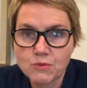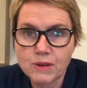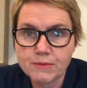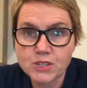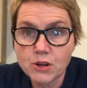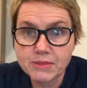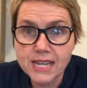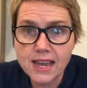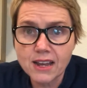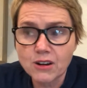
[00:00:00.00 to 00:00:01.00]
I'm so
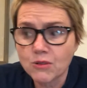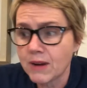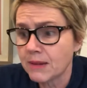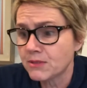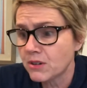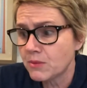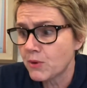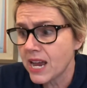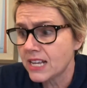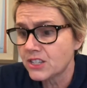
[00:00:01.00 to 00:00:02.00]
upset, or why I'm so
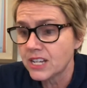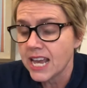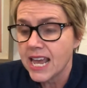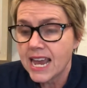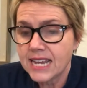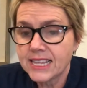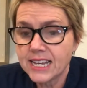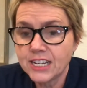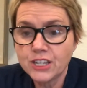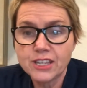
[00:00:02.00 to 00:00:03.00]
depressed. And
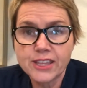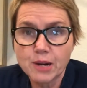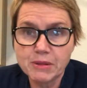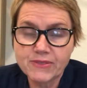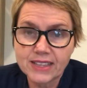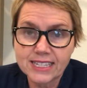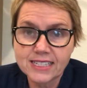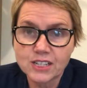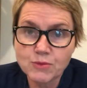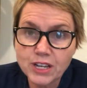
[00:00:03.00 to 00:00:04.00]
then the therapist finally
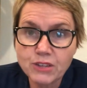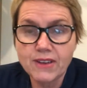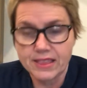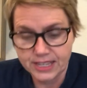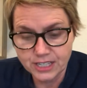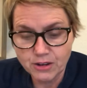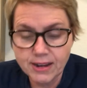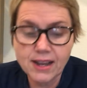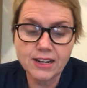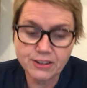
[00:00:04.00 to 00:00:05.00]
says, well, you've got this
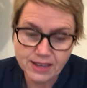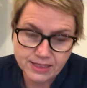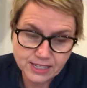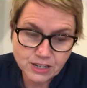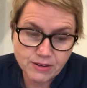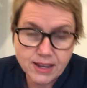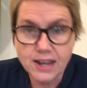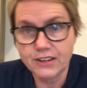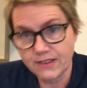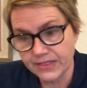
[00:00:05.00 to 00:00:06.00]
going on, you got this going
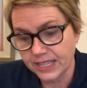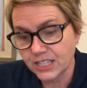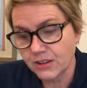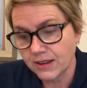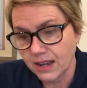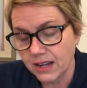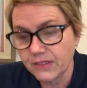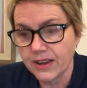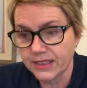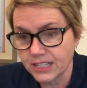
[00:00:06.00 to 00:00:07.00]
on, you got this going on, you
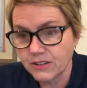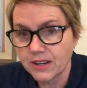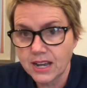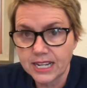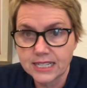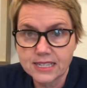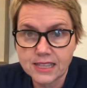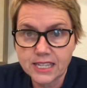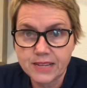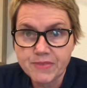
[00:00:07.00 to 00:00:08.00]
got this going on. And
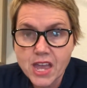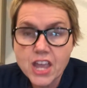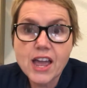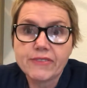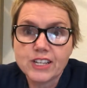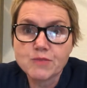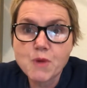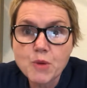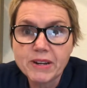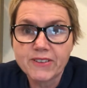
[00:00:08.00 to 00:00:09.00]
suddenly you have this
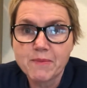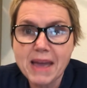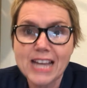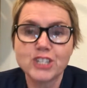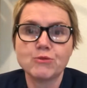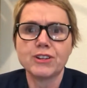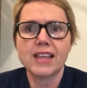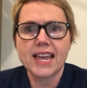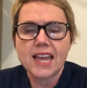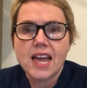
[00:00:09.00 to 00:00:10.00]
moment of compassion where you're like,